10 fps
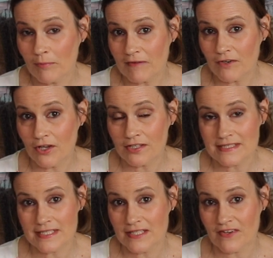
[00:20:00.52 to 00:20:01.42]
on my
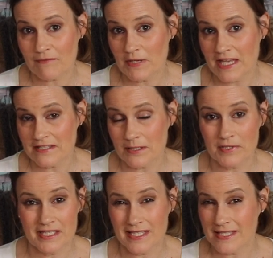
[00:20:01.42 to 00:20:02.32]
vlog, see if I've made
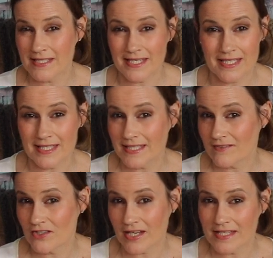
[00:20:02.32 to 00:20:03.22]
them, and then it
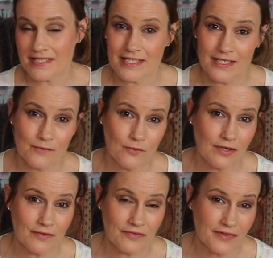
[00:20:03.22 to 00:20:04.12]
gives you an idea
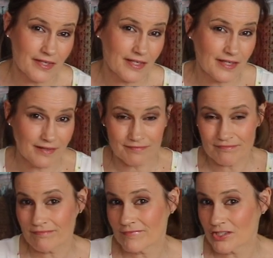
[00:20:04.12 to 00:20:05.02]
what the
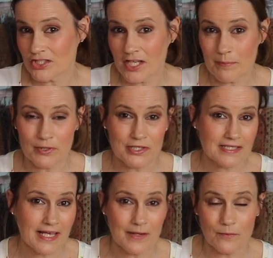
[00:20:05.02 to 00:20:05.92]
shape
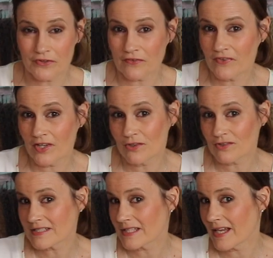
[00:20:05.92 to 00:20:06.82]
looks like, what the fit
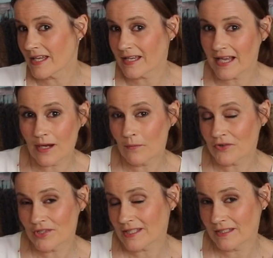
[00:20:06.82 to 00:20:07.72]
looks like, how
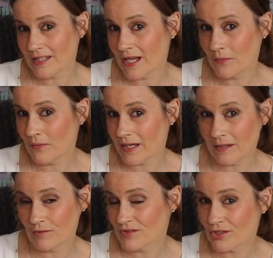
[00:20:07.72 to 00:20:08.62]
it
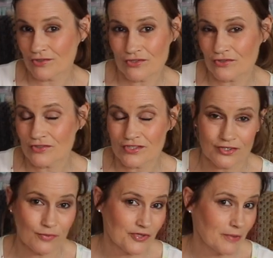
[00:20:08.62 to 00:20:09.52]
was
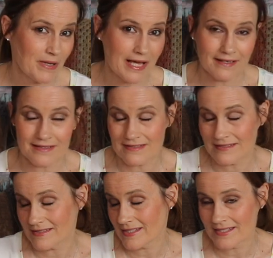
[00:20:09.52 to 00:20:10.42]
constructed, or what the
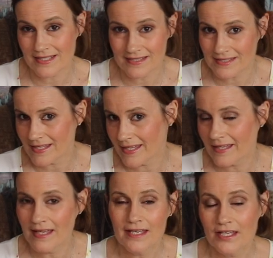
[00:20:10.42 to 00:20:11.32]
pattern details are
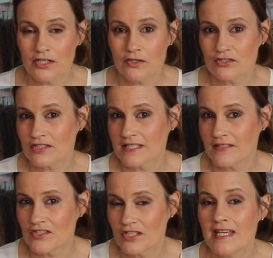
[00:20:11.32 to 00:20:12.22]
like. You know, it just
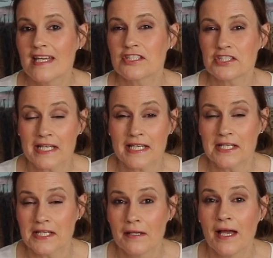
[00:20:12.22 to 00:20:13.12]
gives you, it's just like a
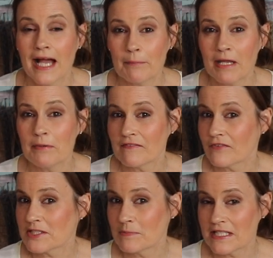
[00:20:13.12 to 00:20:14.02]
little, I'm aiming it
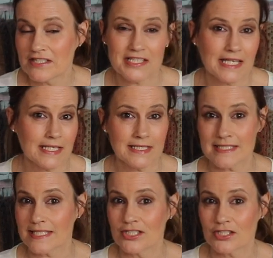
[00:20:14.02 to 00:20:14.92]
for it to be just like a
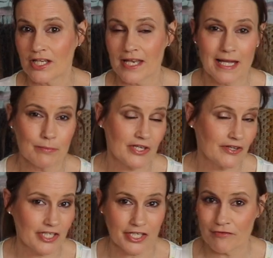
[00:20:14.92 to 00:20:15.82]
little t-shirt library
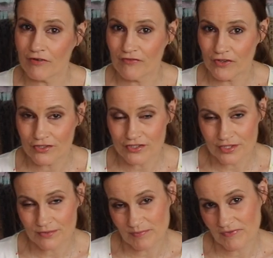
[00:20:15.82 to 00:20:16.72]
that you can refer
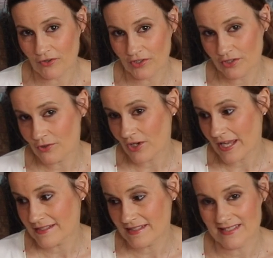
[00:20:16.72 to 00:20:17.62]
to before you go
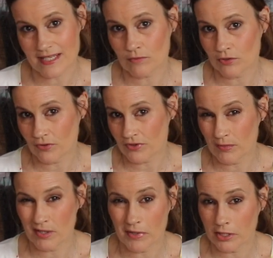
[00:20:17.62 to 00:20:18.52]
ahead and download
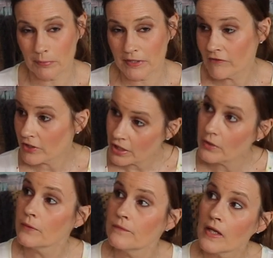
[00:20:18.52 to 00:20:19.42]
them, and it might not be for
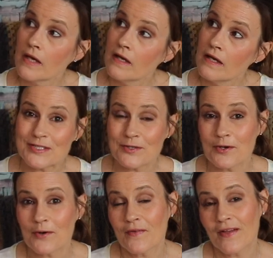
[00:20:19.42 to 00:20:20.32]
you.
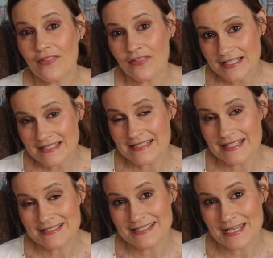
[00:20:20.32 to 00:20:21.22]
So that's
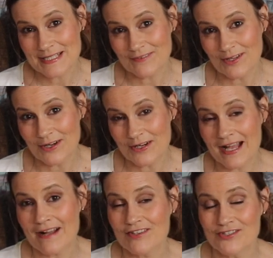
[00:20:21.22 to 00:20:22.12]
today's vlog.
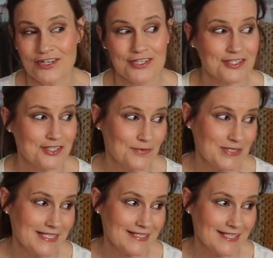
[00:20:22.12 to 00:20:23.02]
I've enjoyed
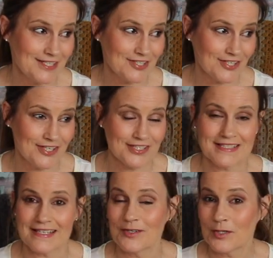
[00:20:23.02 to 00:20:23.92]
doing these
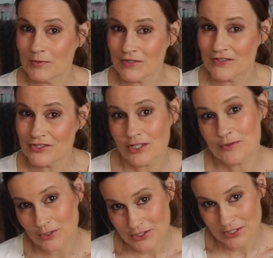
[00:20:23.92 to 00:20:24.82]
t-shirts. Hope you've
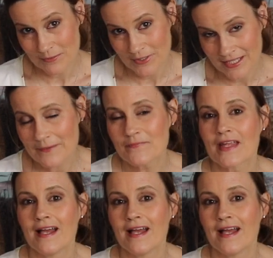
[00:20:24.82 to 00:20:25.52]
enjoyed watching me.